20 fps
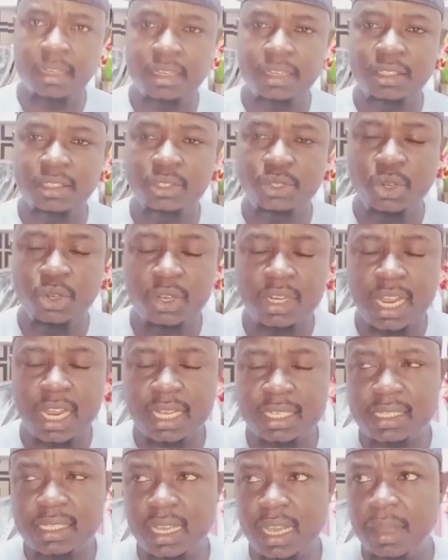You know
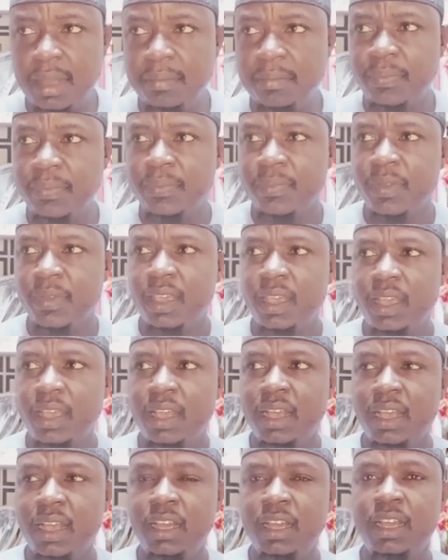that
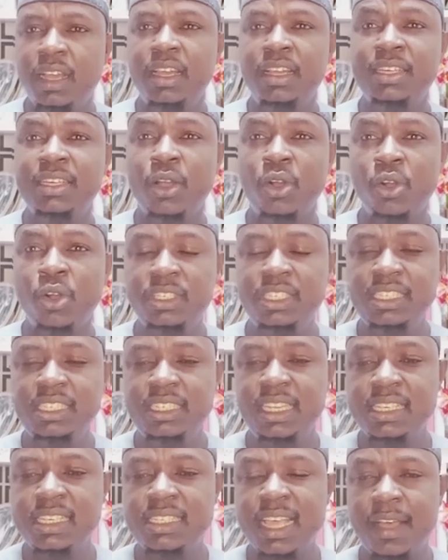in the olden
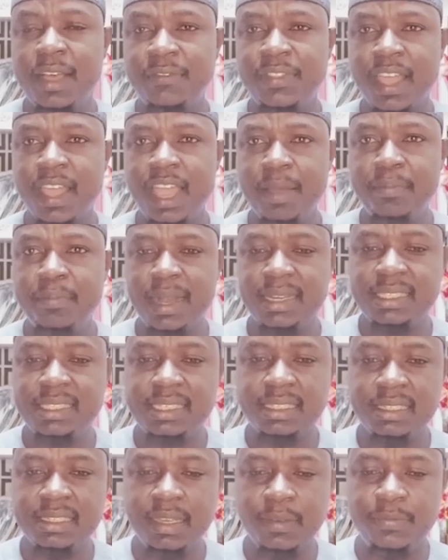days, after a
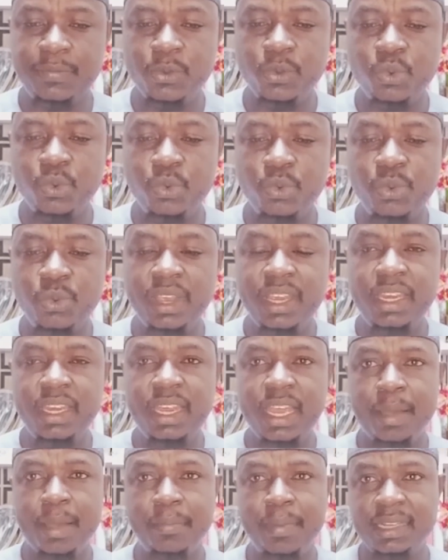battle, if you
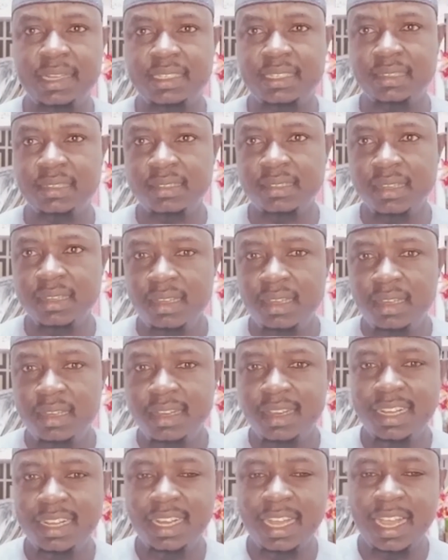win a battle,
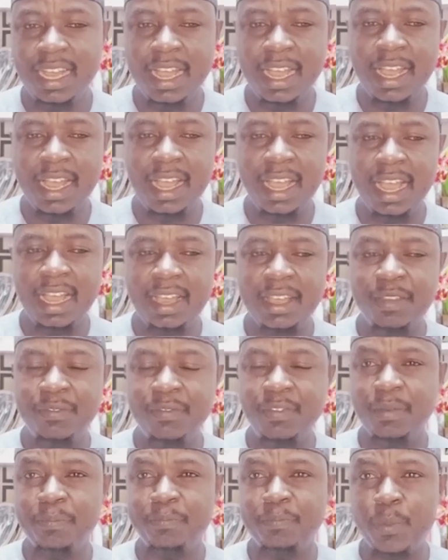
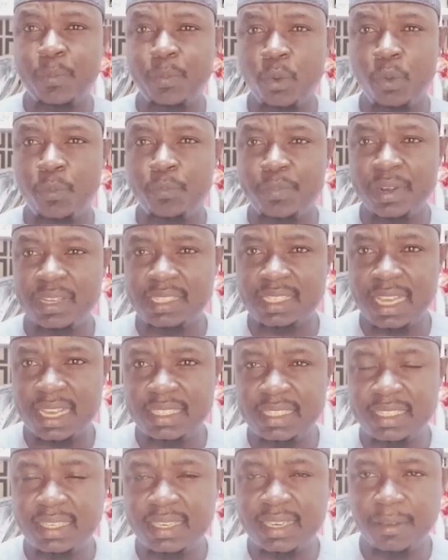if people
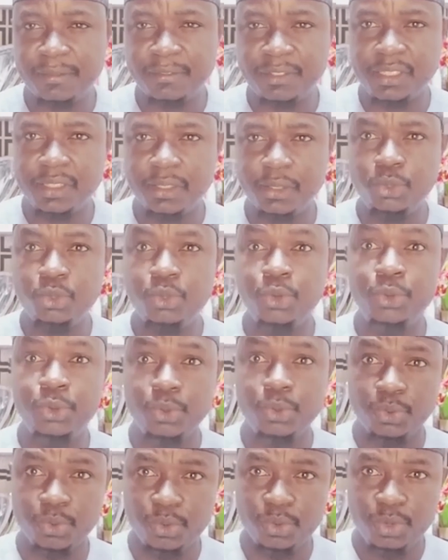present gift to
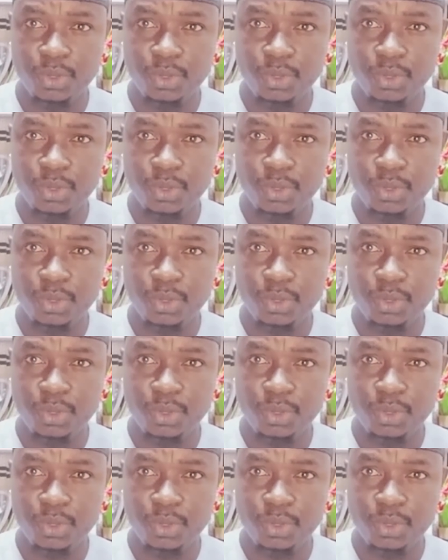you,